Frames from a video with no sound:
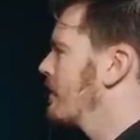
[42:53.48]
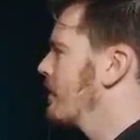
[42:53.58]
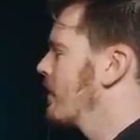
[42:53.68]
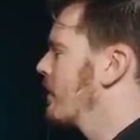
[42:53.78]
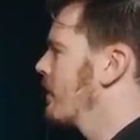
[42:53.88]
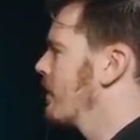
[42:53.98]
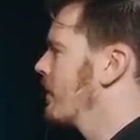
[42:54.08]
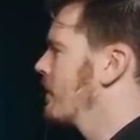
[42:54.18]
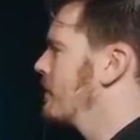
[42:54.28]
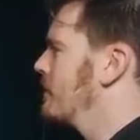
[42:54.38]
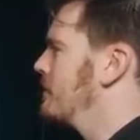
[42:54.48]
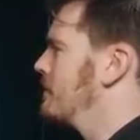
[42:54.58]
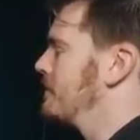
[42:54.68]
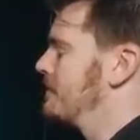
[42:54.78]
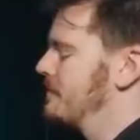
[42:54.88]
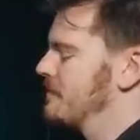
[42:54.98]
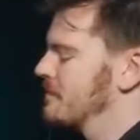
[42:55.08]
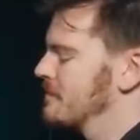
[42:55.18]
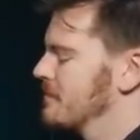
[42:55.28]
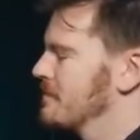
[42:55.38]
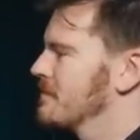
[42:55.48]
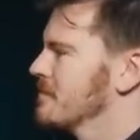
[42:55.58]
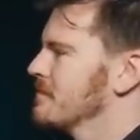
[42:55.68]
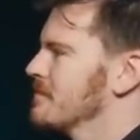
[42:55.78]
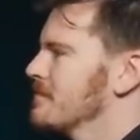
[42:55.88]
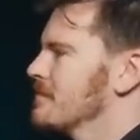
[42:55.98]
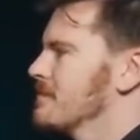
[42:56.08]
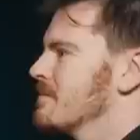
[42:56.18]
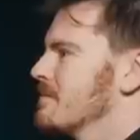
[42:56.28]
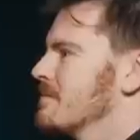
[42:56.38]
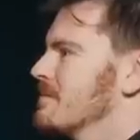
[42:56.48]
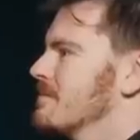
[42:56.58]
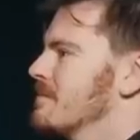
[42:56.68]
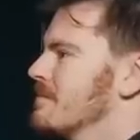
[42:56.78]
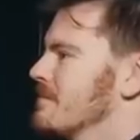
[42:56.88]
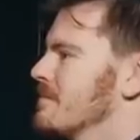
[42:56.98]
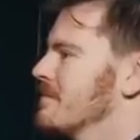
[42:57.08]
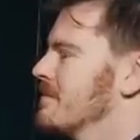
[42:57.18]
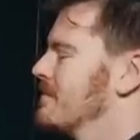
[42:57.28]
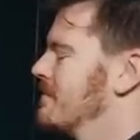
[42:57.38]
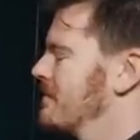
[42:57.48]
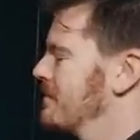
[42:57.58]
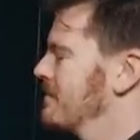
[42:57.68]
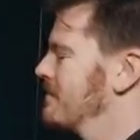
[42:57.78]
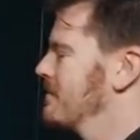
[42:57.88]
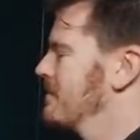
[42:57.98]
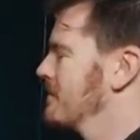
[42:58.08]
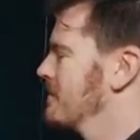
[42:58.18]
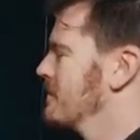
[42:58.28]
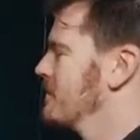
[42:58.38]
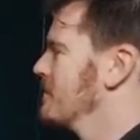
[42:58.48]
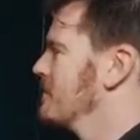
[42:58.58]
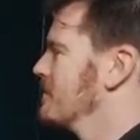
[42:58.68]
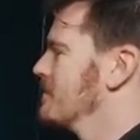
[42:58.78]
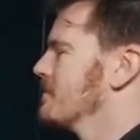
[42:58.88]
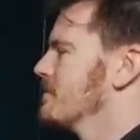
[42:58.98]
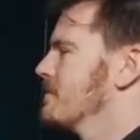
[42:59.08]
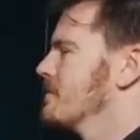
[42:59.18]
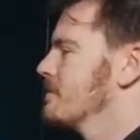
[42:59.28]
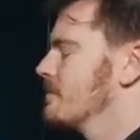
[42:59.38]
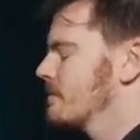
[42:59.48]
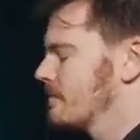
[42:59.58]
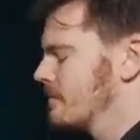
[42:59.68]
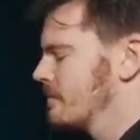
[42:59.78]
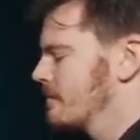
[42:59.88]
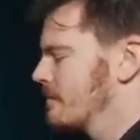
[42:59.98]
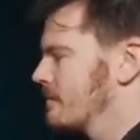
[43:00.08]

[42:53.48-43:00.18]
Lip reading: The person shown says nothing.